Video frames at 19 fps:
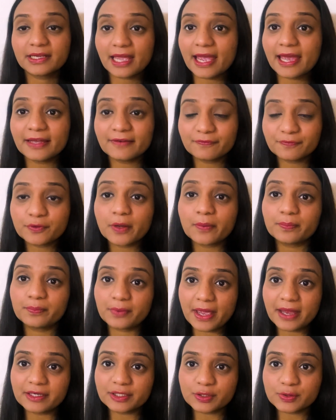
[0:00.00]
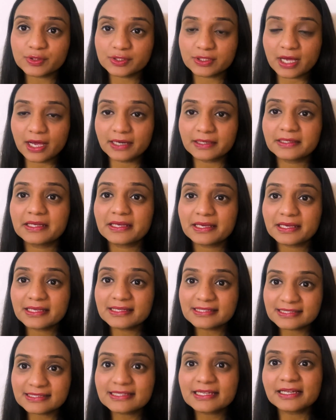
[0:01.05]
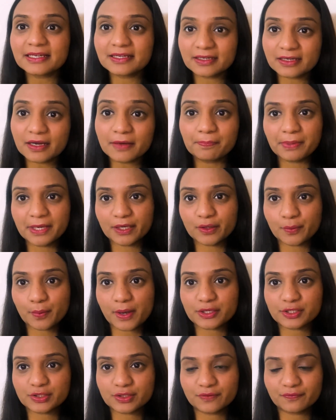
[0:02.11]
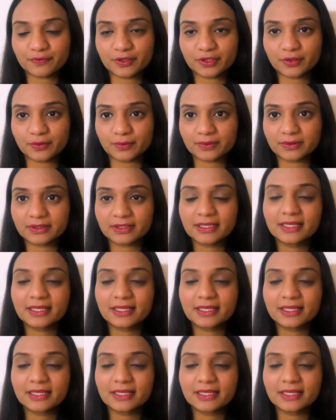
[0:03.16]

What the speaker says: and from where to start is still a big question for you.